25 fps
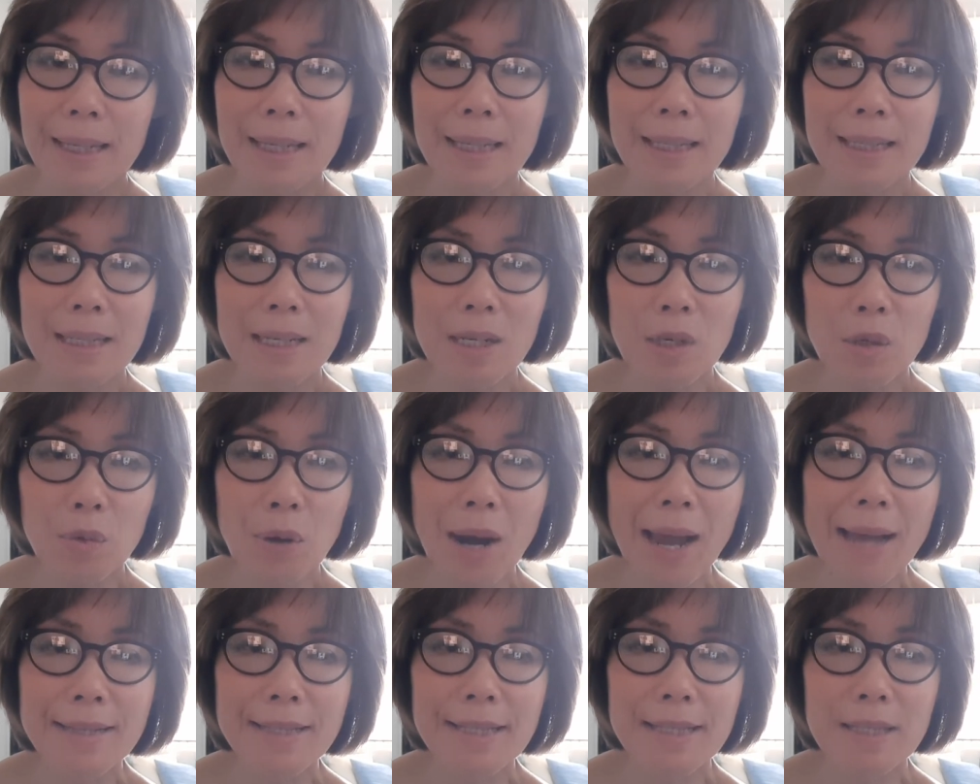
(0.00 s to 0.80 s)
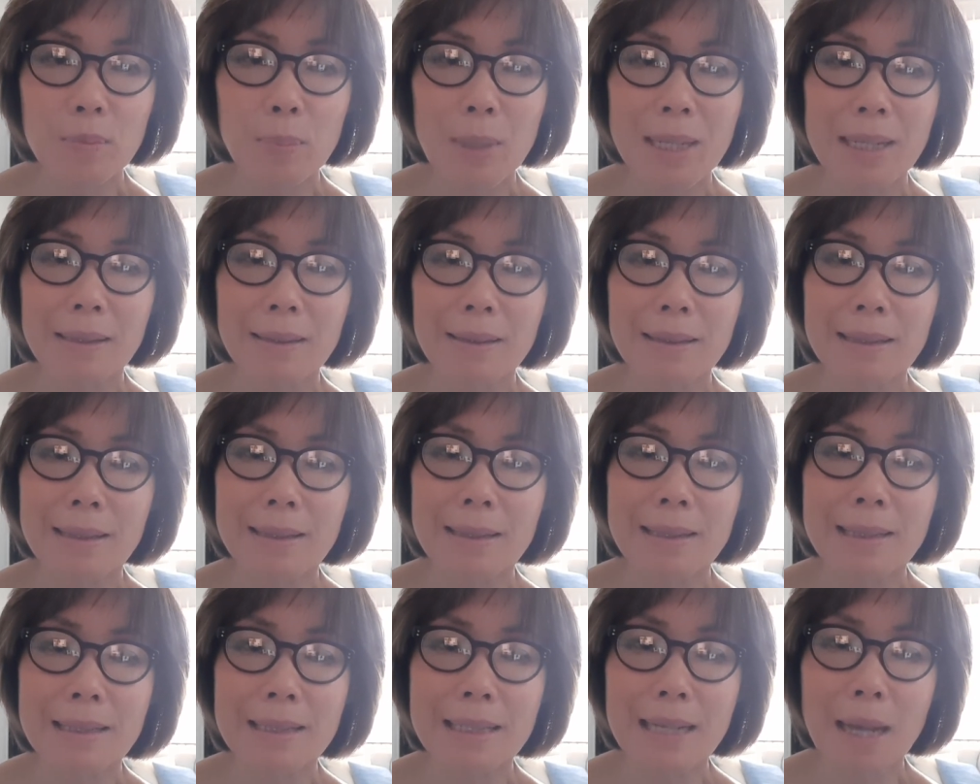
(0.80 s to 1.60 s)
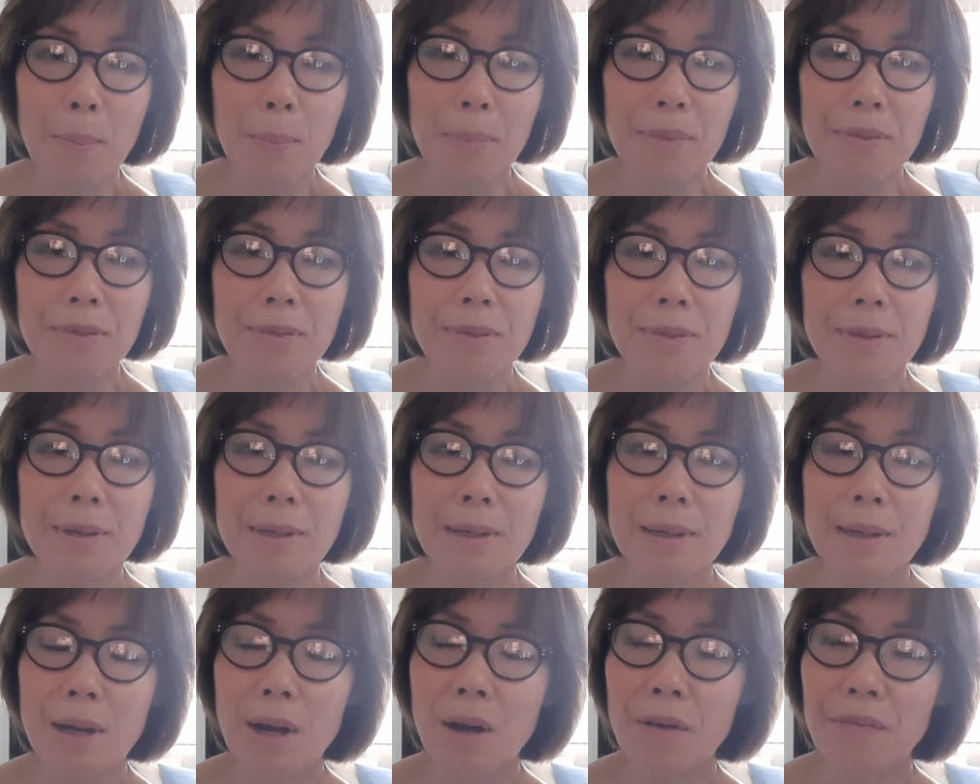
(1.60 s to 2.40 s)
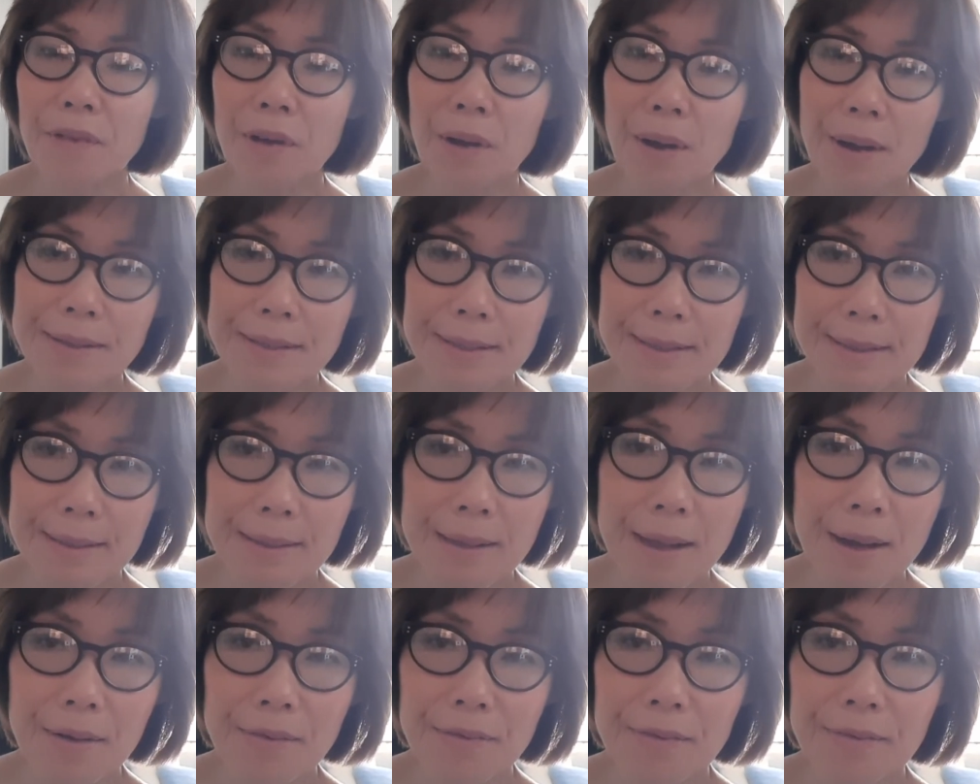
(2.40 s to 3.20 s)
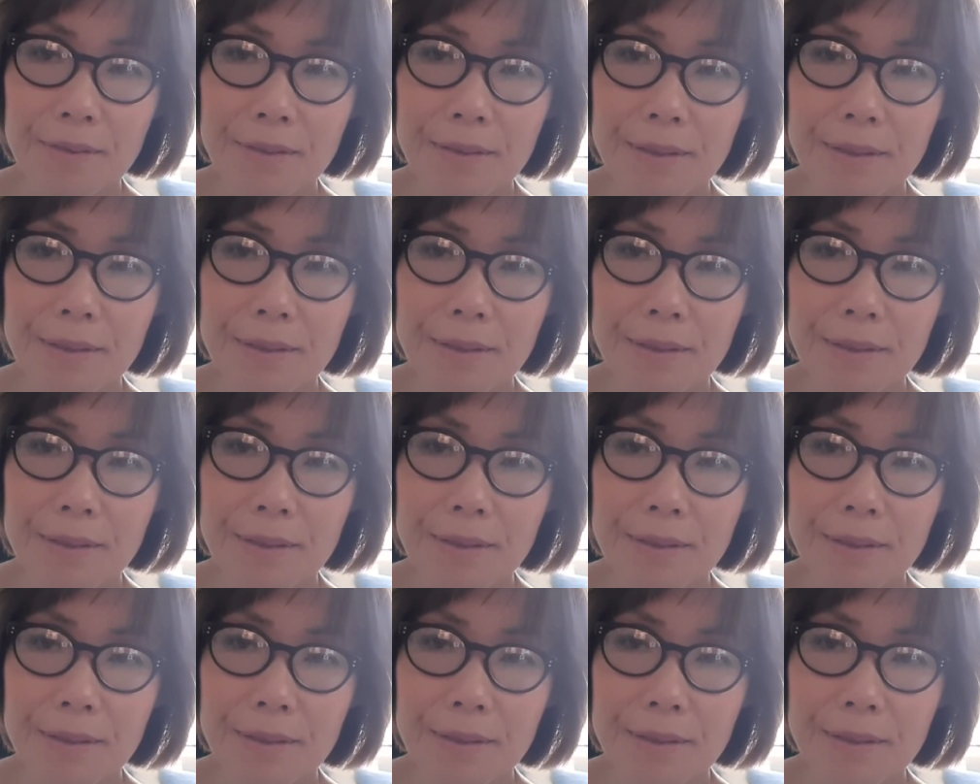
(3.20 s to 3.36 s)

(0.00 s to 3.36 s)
in grasping the depth of God's love.